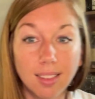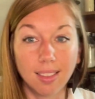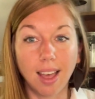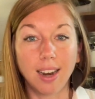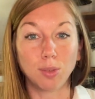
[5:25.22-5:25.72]

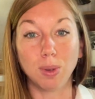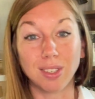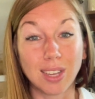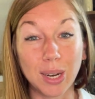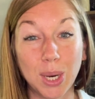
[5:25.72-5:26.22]
That has been
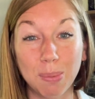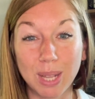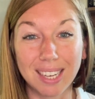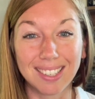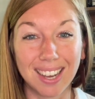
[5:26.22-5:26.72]
such a
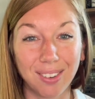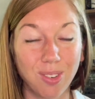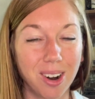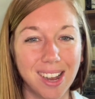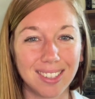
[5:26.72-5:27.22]
blessing
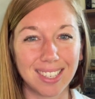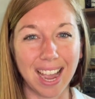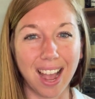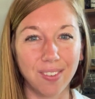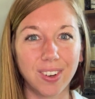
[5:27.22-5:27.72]
for us to
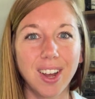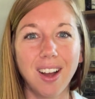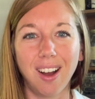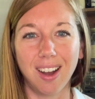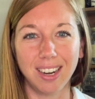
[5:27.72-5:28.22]
have
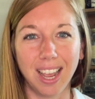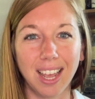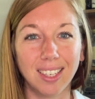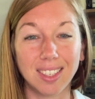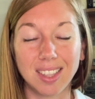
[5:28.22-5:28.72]
on
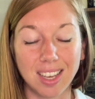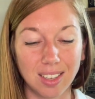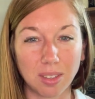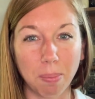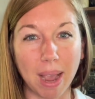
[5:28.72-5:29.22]
hand
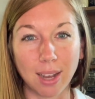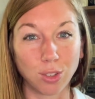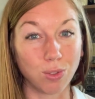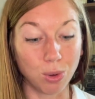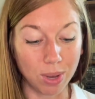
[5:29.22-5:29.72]
these
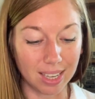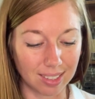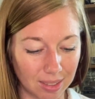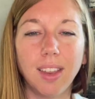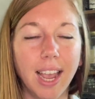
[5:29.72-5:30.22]
past few
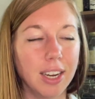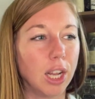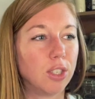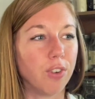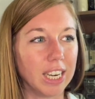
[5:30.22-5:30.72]
weeks. And
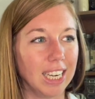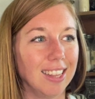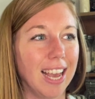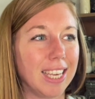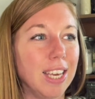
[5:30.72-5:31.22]
it's funny,
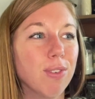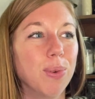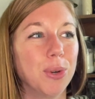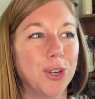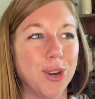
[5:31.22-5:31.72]
like
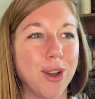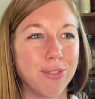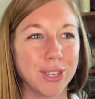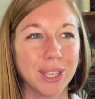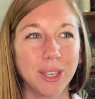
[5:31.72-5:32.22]
even when you're
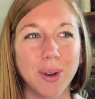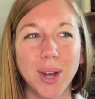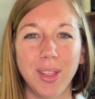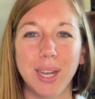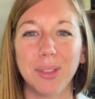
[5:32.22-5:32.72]
not feeling
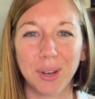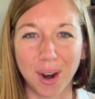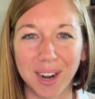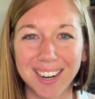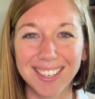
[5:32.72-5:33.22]
well, like the
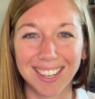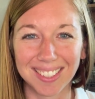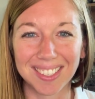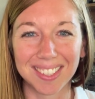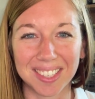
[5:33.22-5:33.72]
garden
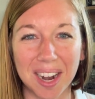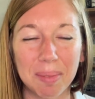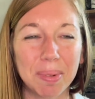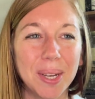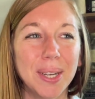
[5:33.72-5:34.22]
doesn't
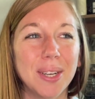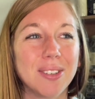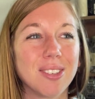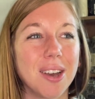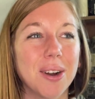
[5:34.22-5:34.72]
stop.
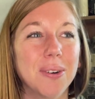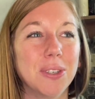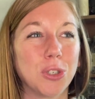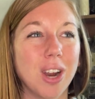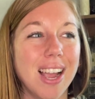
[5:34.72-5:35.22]

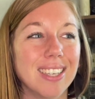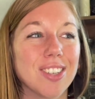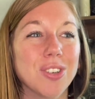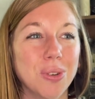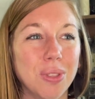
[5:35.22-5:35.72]
So trying
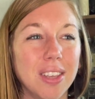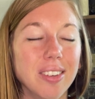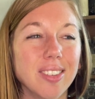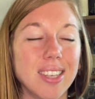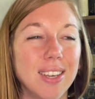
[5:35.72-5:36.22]
to do
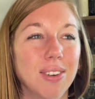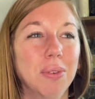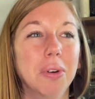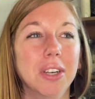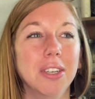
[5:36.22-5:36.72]
things
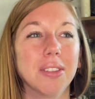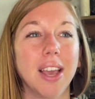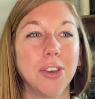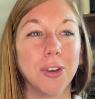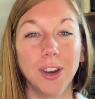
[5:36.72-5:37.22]
even when
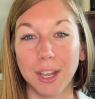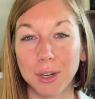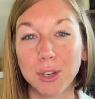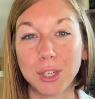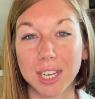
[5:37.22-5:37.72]
like your
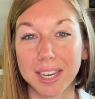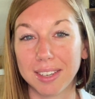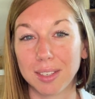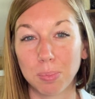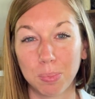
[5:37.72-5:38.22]
energy
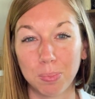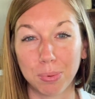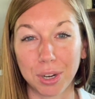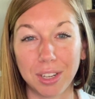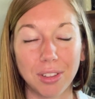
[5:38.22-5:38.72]
is
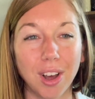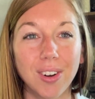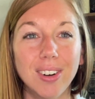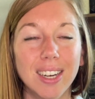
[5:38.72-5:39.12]
pretty low.